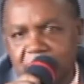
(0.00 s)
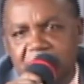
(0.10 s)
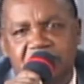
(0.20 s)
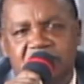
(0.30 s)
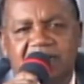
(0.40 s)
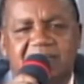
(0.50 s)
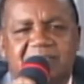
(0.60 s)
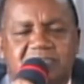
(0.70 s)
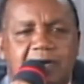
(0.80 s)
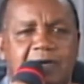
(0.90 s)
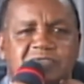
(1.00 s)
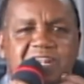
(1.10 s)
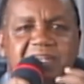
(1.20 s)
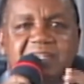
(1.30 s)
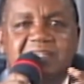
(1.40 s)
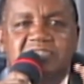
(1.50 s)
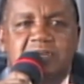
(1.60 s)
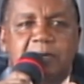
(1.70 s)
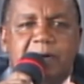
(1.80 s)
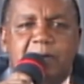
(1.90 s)
We've seen it so often in
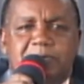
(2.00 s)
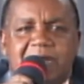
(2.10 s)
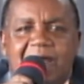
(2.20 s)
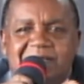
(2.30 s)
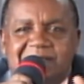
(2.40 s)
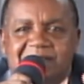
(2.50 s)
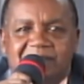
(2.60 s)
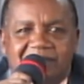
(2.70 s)
soap operas.